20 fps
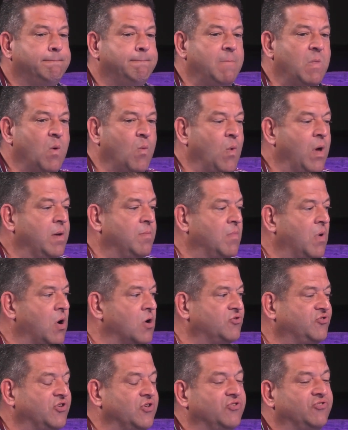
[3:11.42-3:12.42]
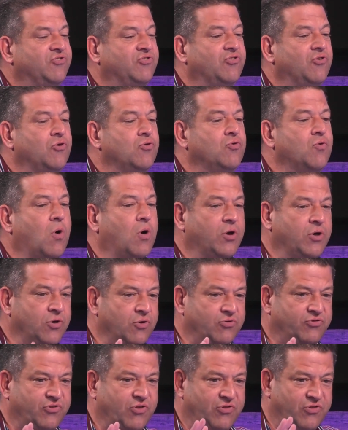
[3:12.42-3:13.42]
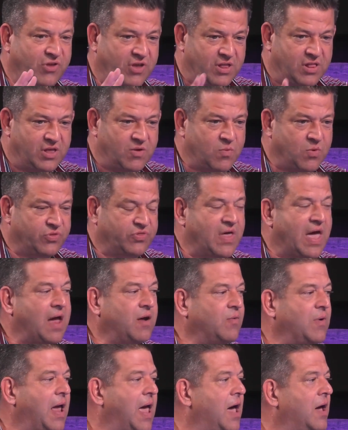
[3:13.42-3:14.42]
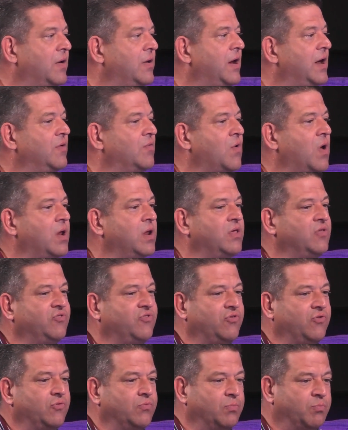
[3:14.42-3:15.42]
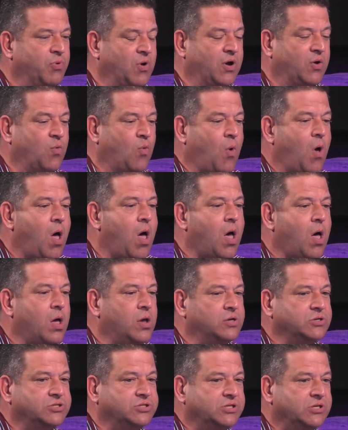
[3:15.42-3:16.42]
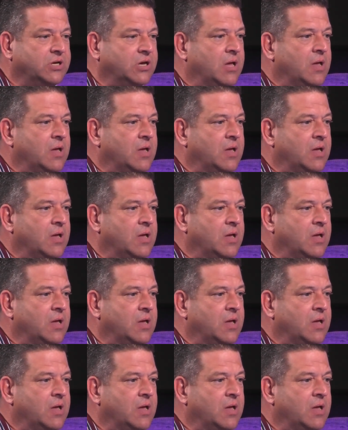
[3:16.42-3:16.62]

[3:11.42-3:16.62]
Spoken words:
When merchants who are used to dealing with that route and run into brick walls